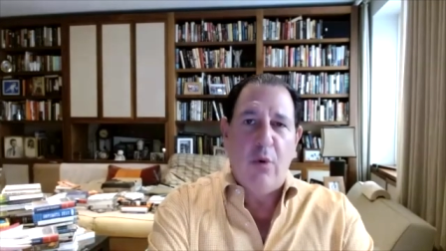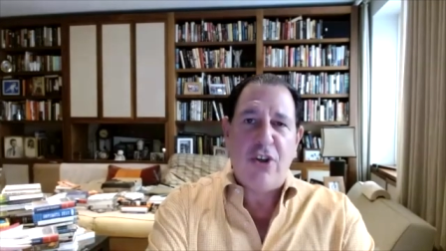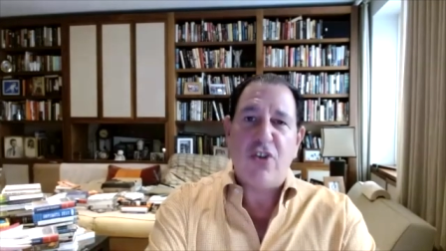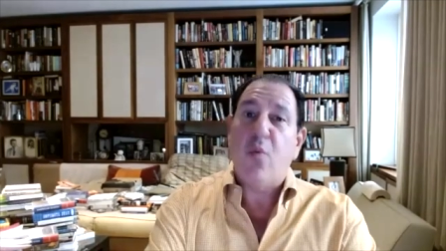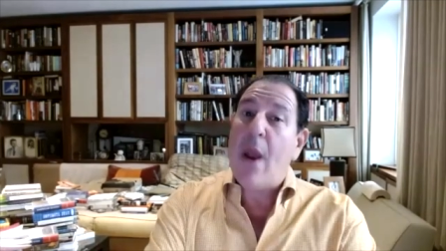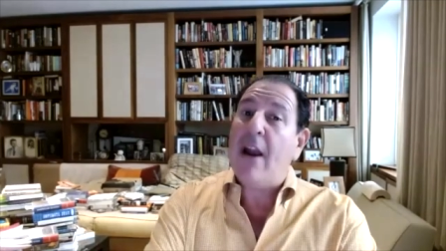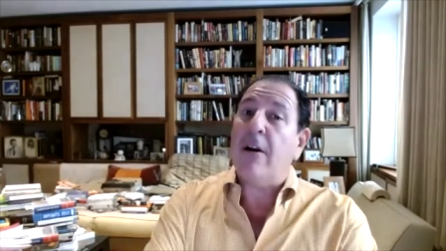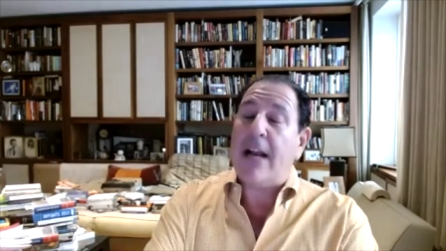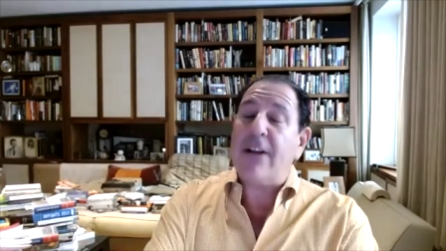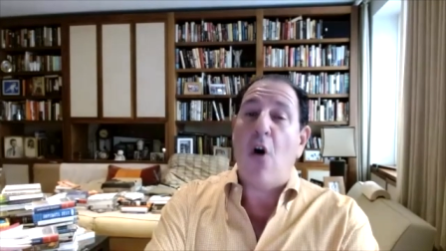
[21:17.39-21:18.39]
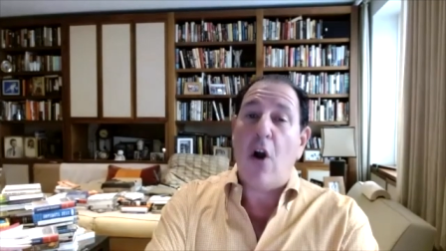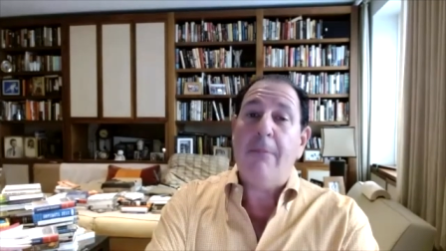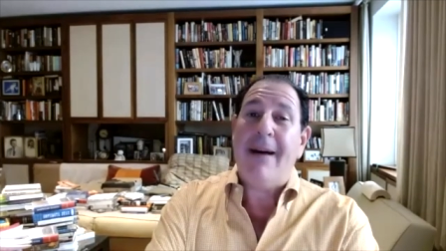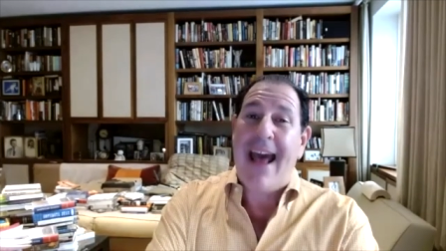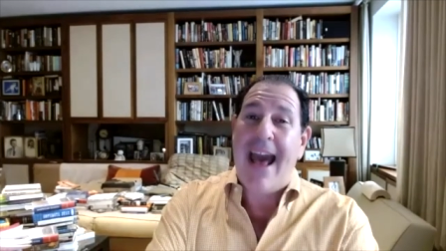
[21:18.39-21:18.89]
which is where I talk
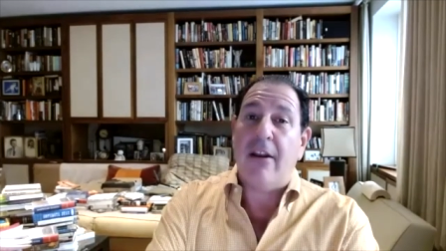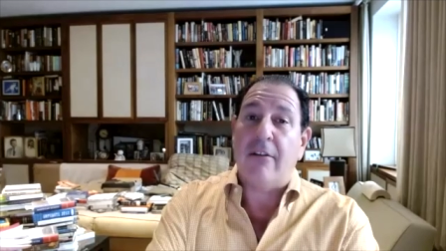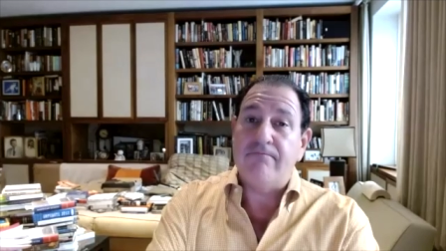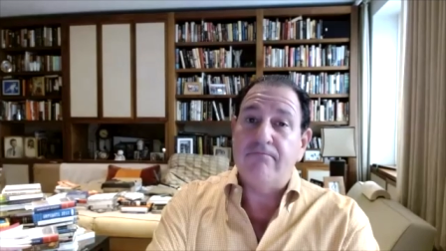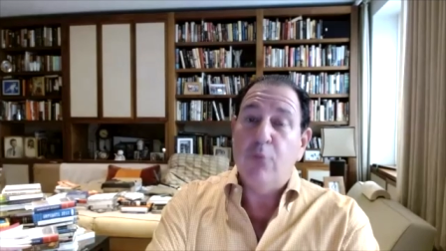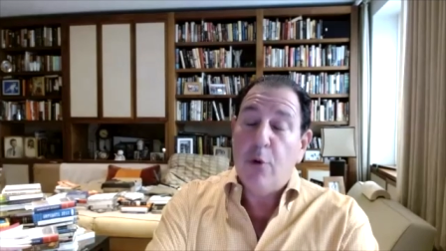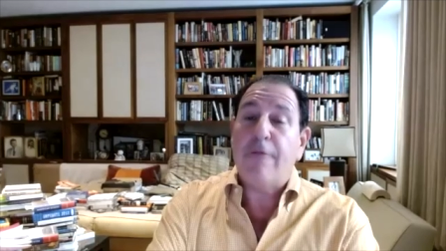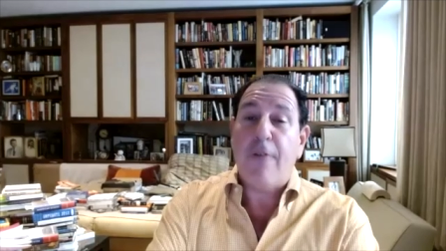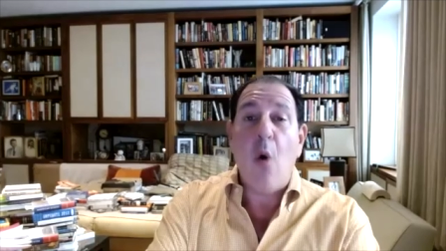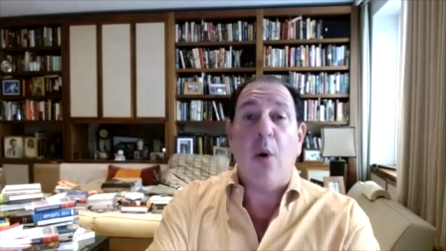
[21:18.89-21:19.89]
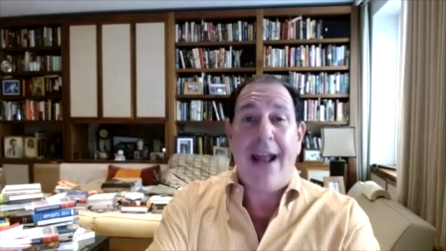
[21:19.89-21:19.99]
about how to move forward,